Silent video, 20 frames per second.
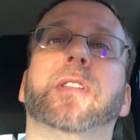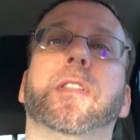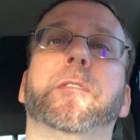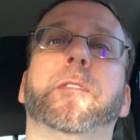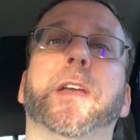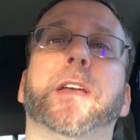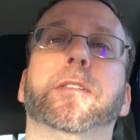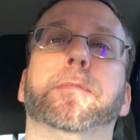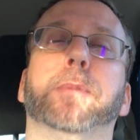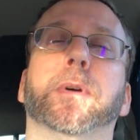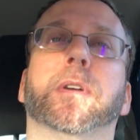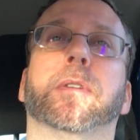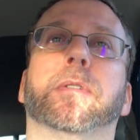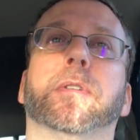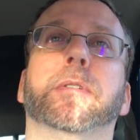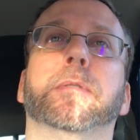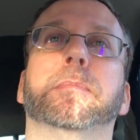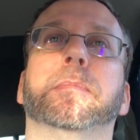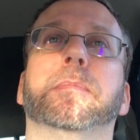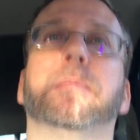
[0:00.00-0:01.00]
to the Facebook
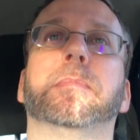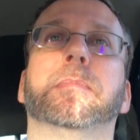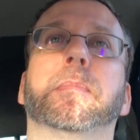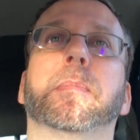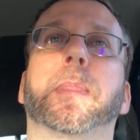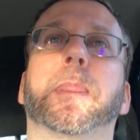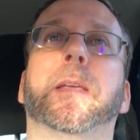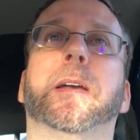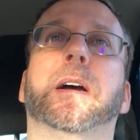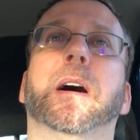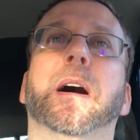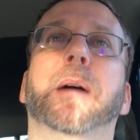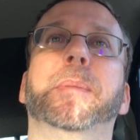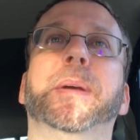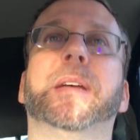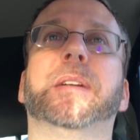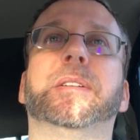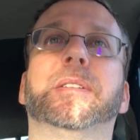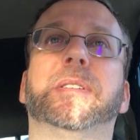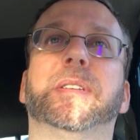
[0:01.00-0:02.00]
group,
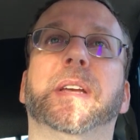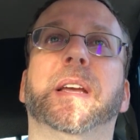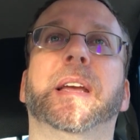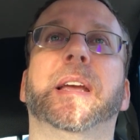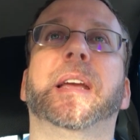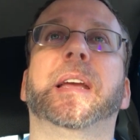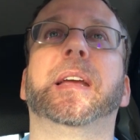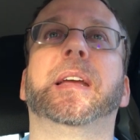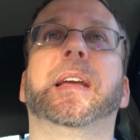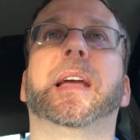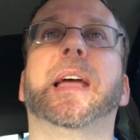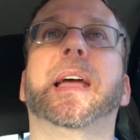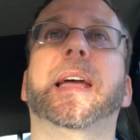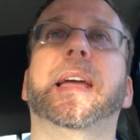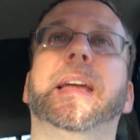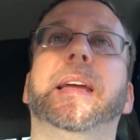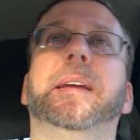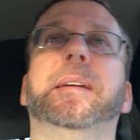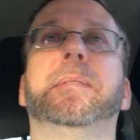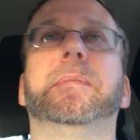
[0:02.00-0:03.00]
comment, say,
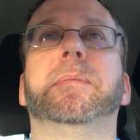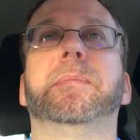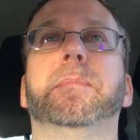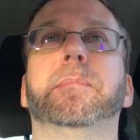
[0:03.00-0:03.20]
hey,